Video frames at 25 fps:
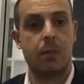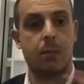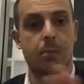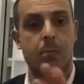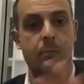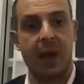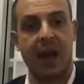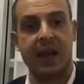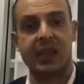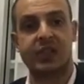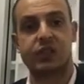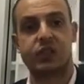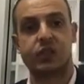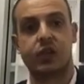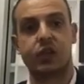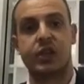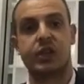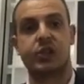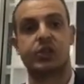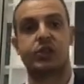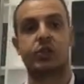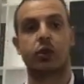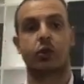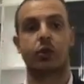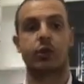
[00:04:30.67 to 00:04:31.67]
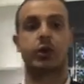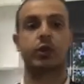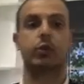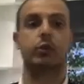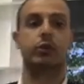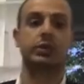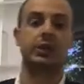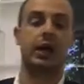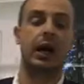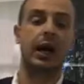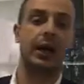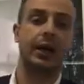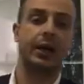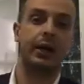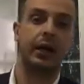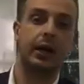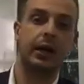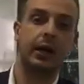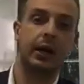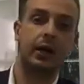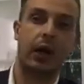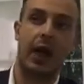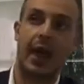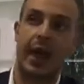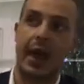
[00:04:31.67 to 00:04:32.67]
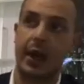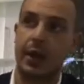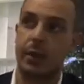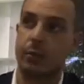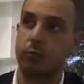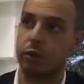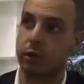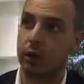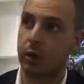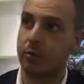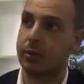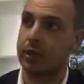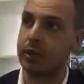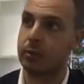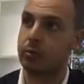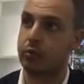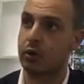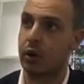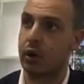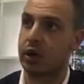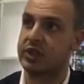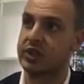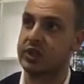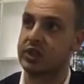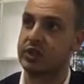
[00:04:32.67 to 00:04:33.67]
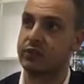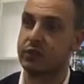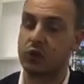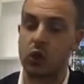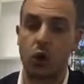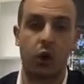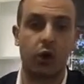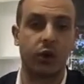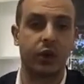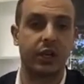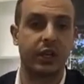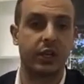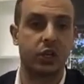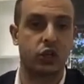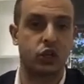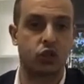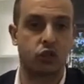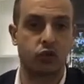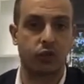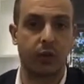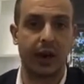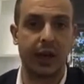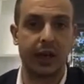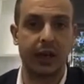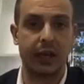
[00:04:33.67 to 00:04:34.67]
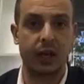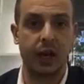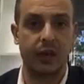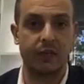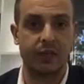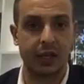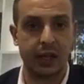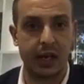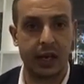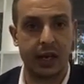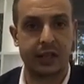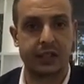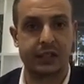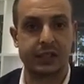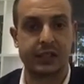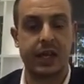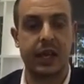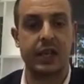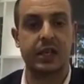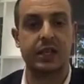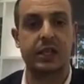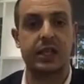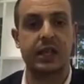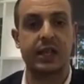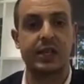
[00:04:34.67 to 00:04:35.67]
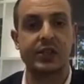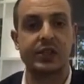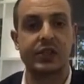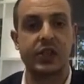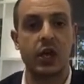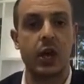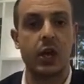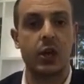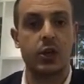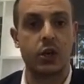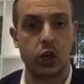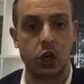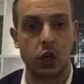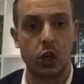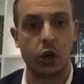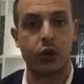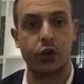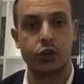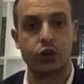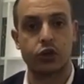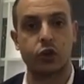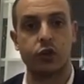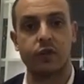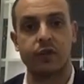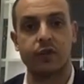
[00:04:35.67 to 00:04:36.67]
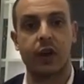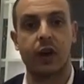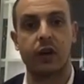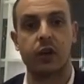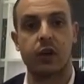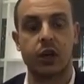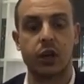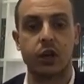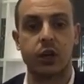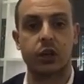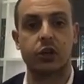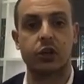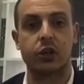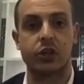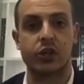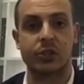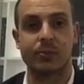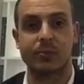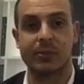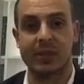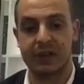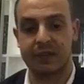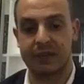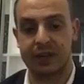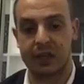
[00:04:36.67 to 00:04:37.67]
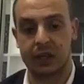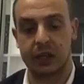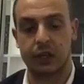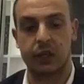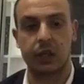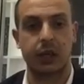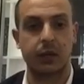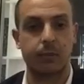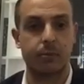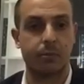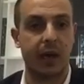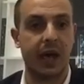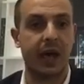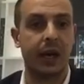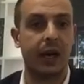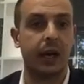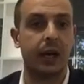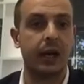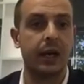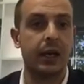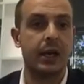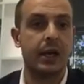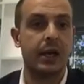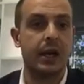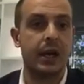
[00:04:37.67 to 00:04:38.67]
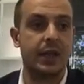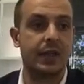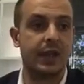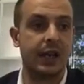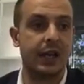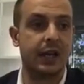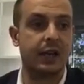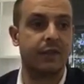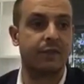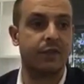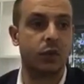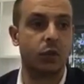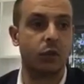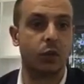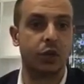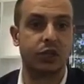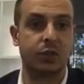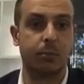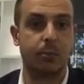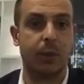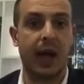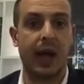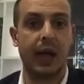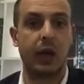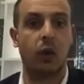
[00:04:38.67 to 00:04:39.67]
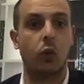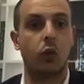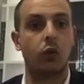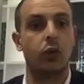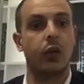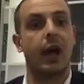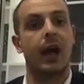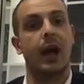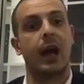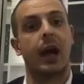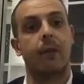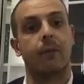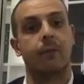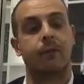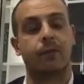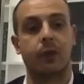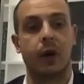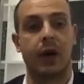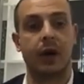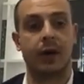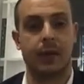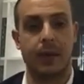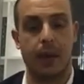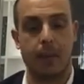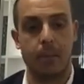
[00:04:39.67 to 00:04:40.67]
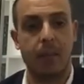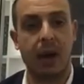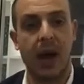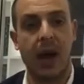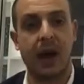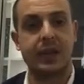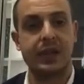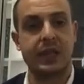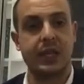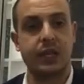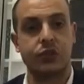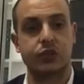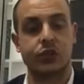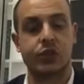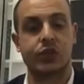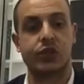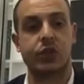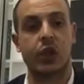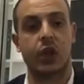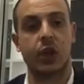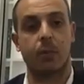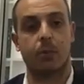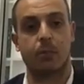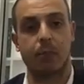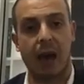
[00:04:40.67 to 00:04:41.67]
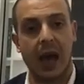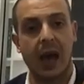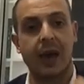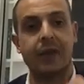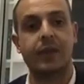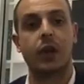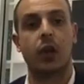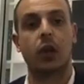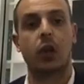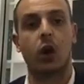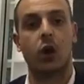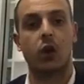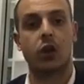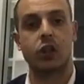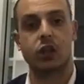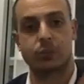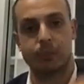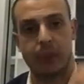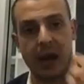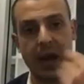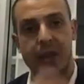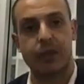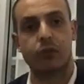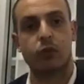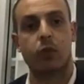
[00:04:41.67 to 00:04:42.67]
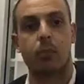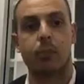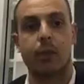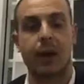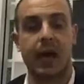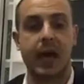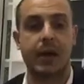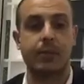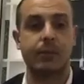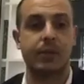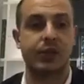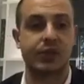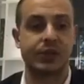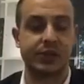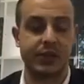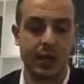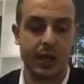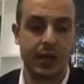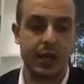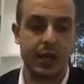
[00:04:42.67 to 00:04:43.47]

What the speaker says: based on historical data, how the property prices have gone in Australia over the last 10 years, you're going to do significantly better than if you were to pay all that up front, then pay the interest on it, pay the loans, pay the repayments.